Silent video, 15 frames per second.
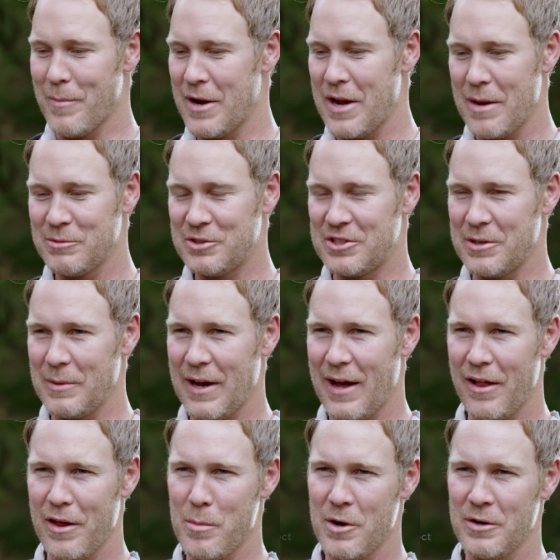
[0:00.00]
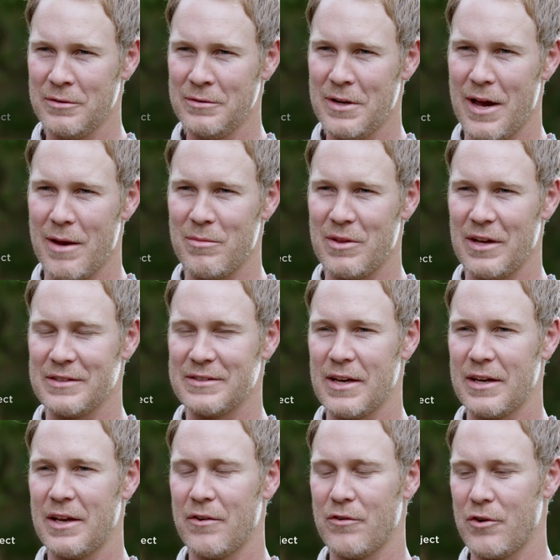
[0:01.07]
My name is Jimmy Hallyburton. I'm the
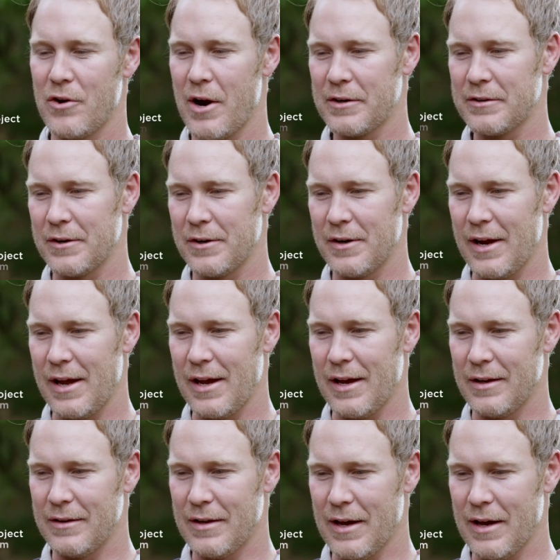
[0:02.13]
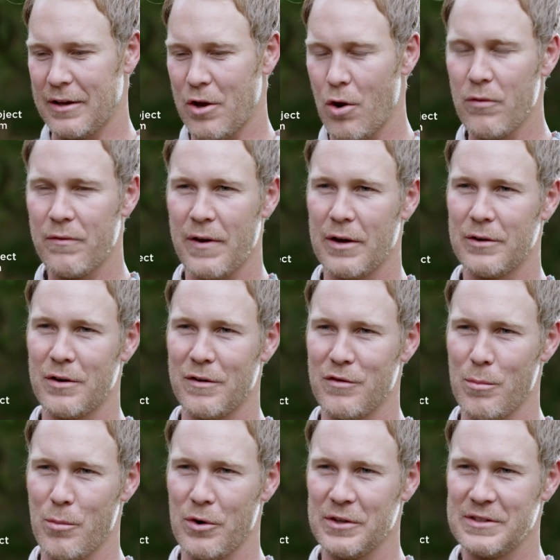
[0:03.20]
executive director and uh, co founder of
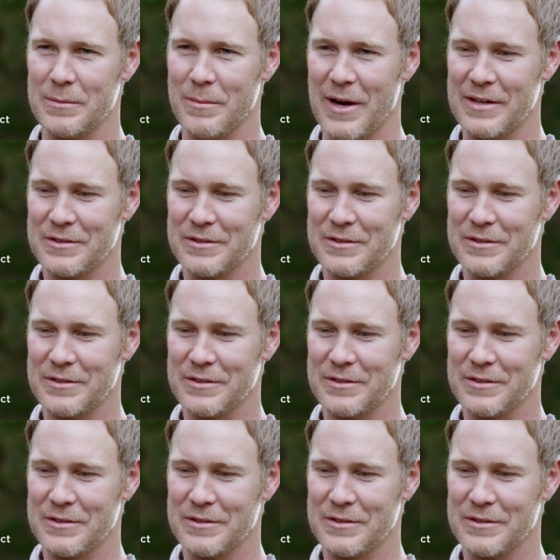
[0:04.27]
the Boise